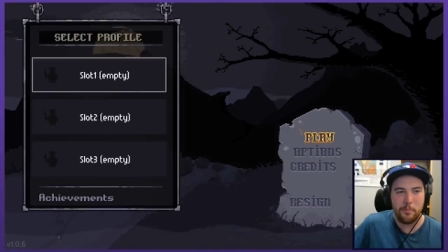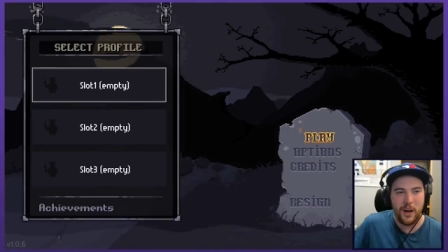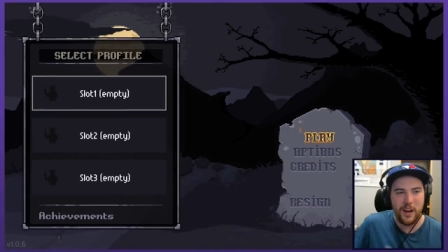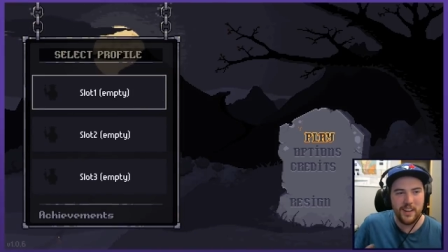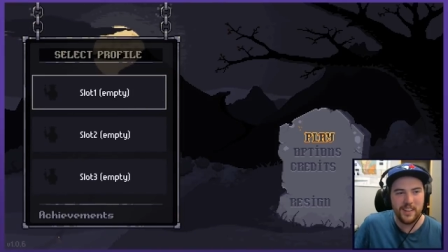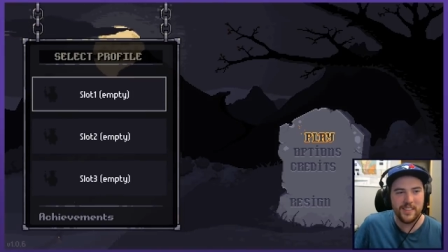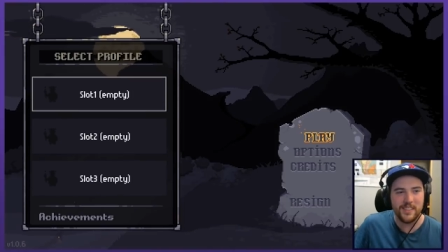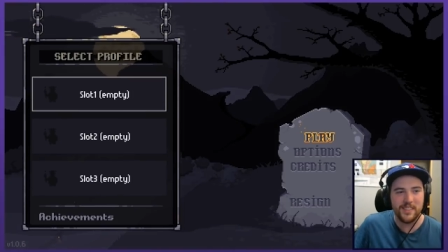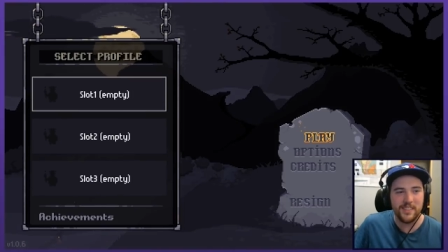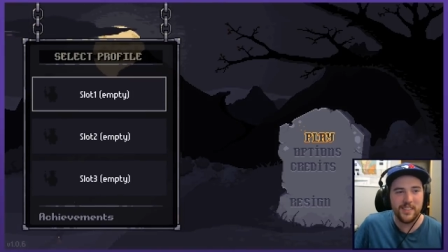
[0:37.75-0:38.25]

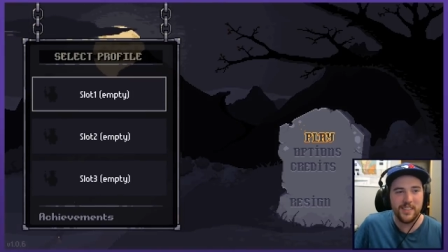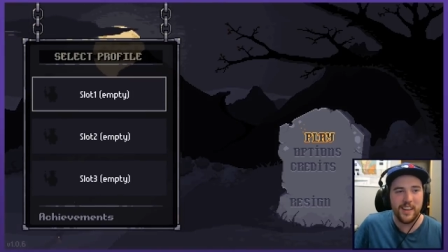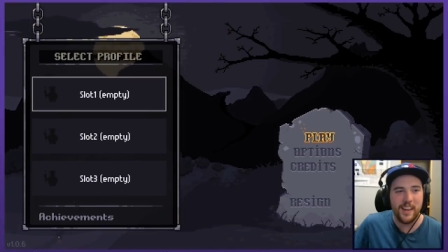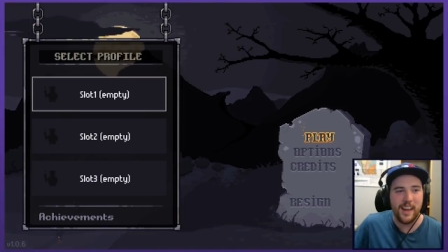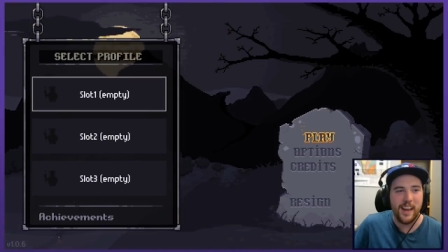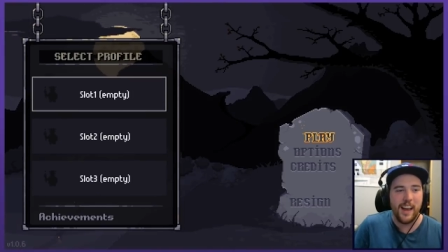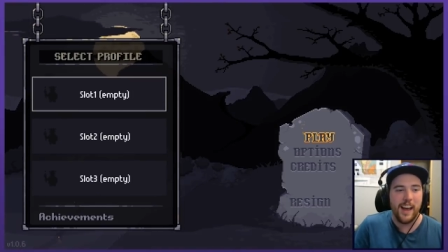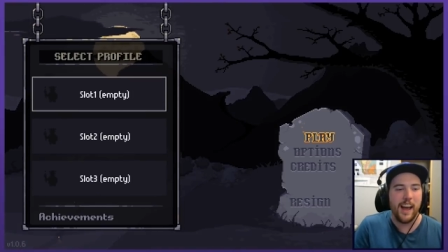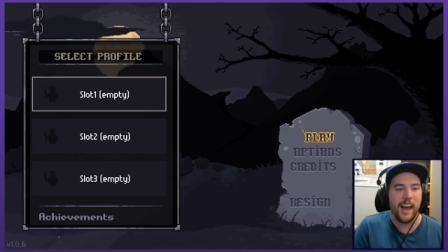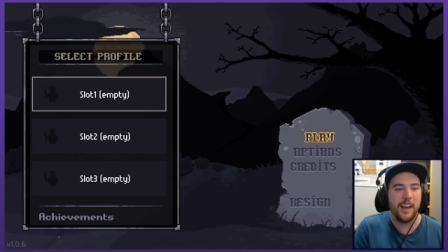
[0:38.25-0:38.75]
puzzle
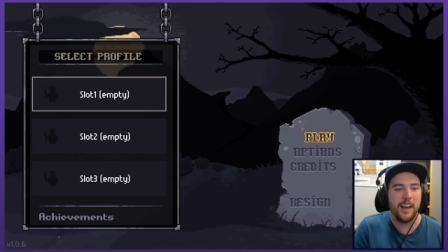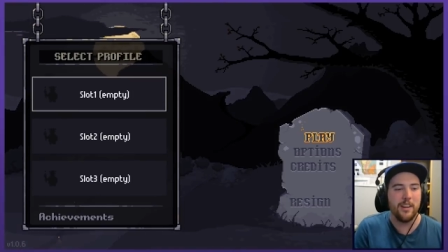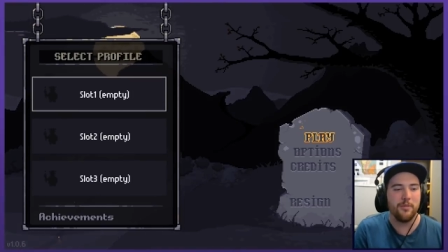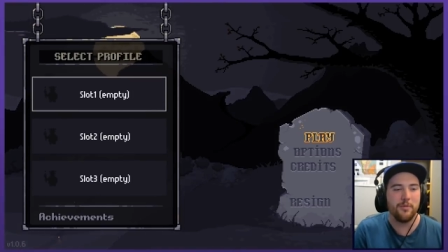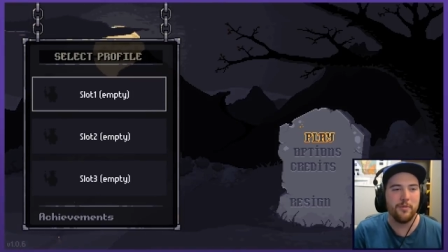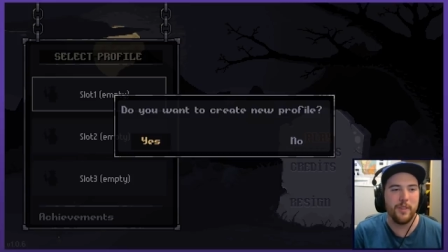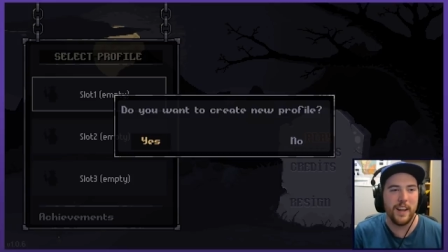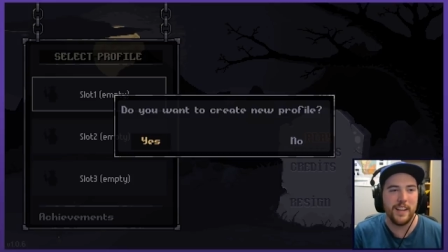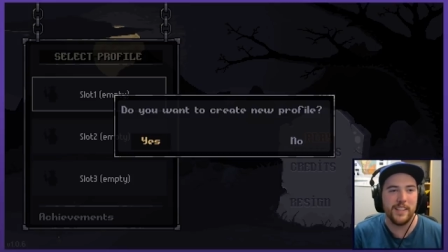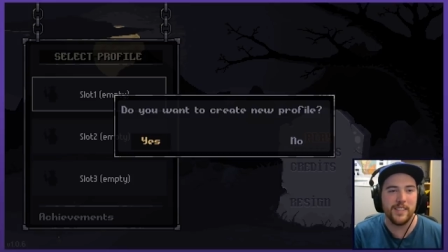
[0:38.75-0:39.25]

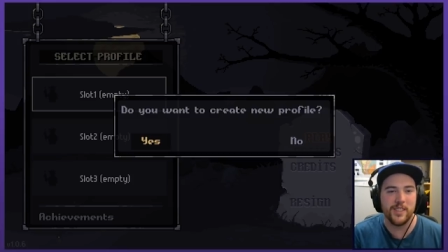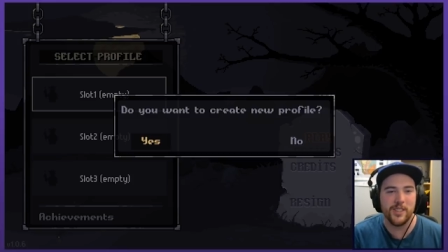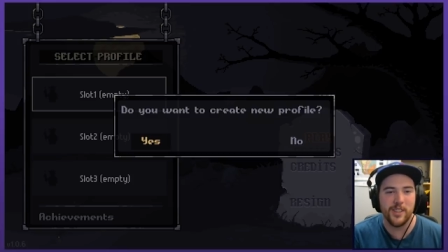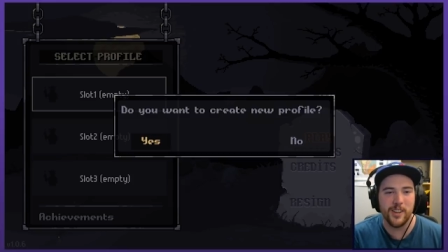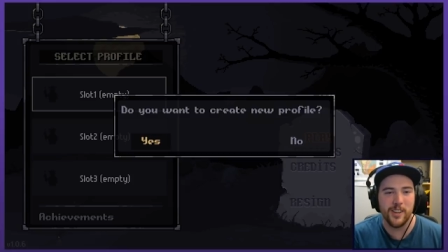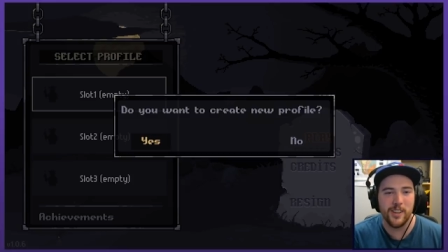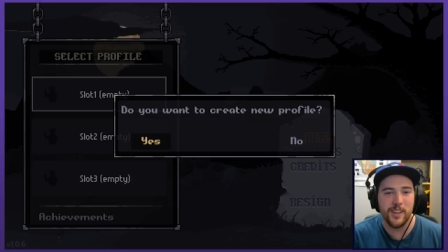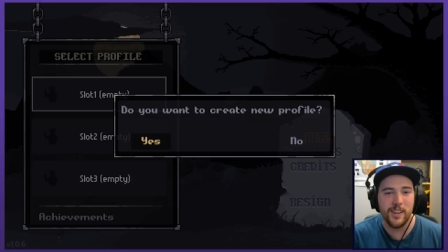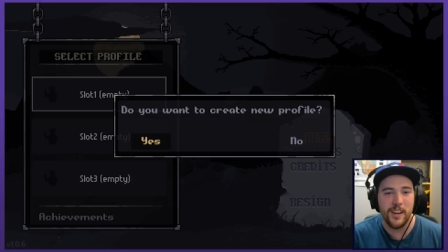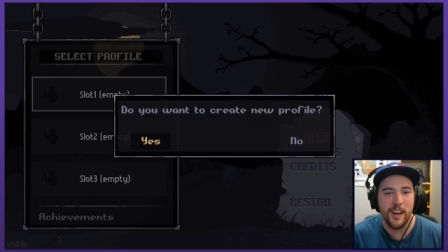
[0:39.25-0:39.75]

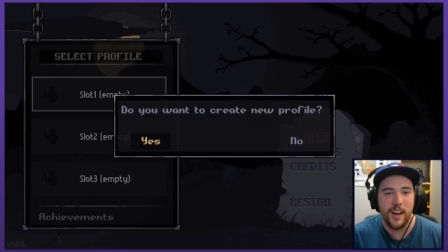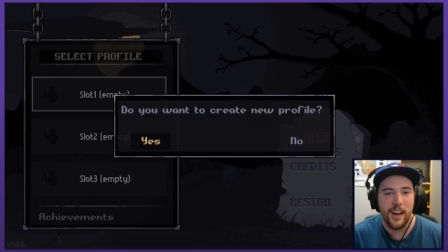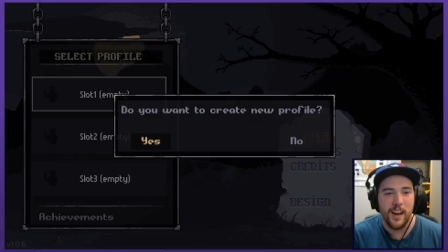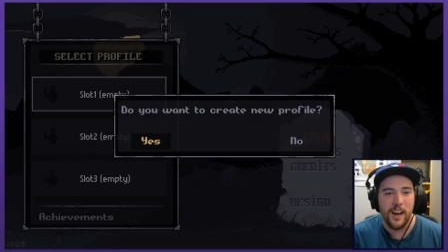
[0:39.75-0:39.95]
adventure.